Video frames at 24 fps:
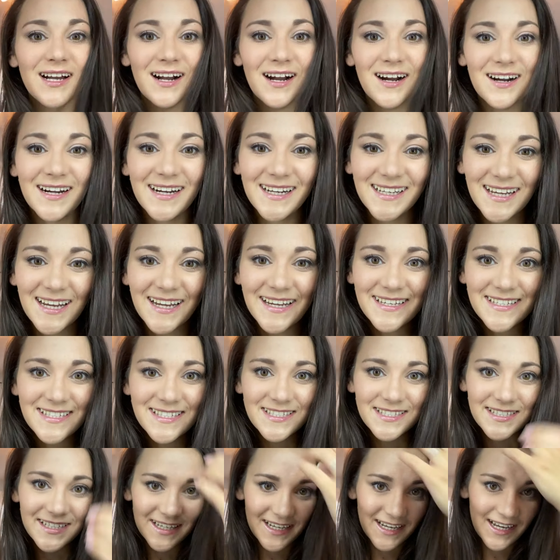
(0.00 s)
All right, guys,
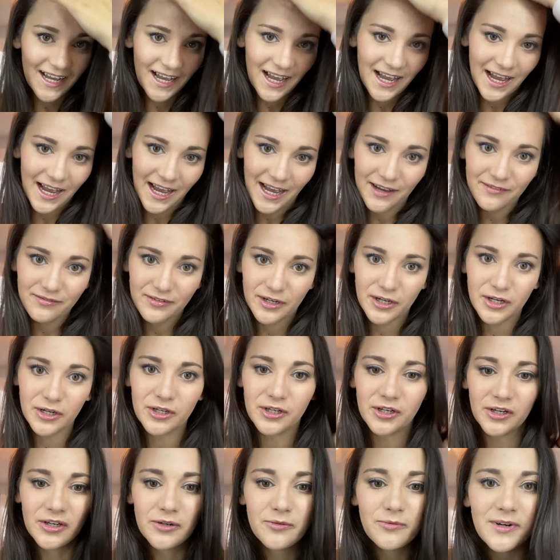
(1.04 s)
have a
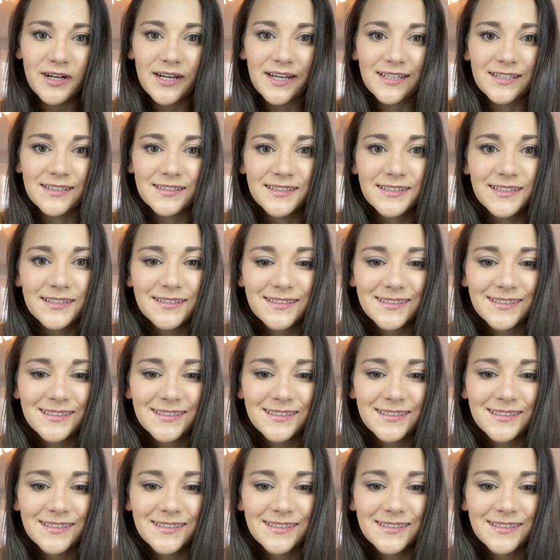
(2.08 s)
good one.